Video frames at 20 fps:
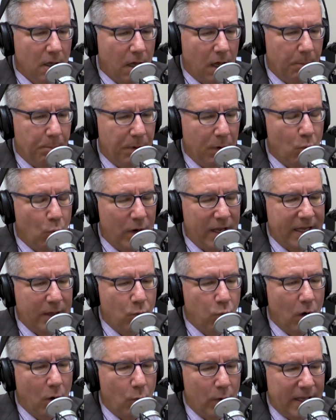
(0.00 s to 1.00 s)
But
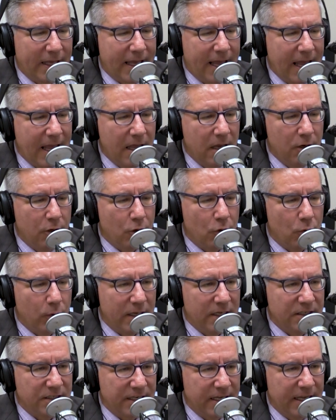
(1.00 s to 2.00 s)
what we can do
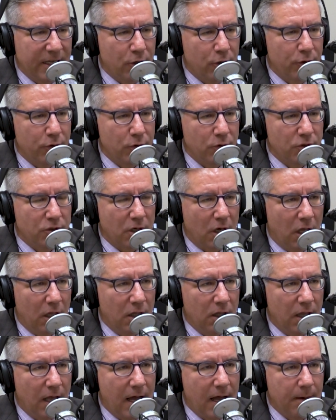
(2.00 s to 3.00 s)
is introduce a
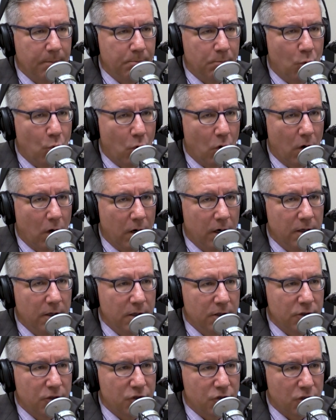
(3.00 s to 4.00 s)
lot more
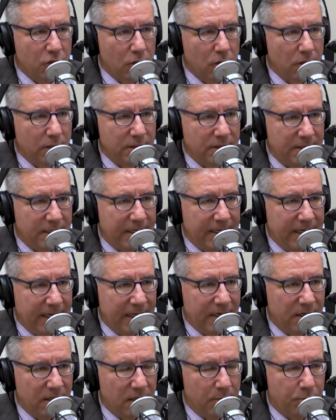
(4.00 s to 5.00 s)
certainty
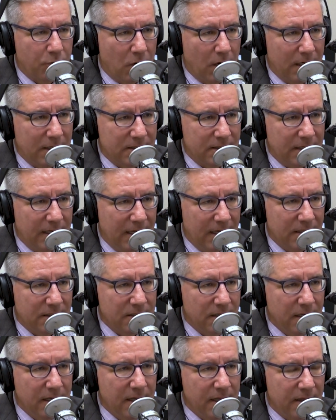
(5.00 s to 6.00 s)
into the
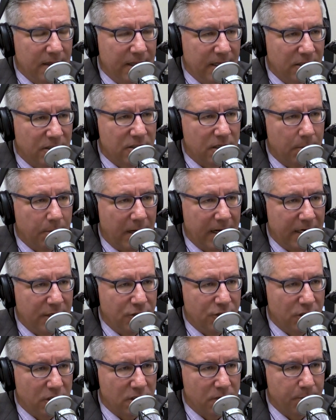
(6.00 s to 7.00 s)
process than somebody
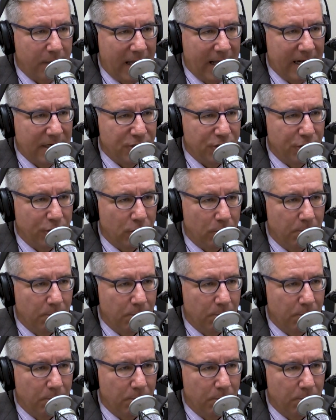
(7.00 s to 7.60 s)
just managing your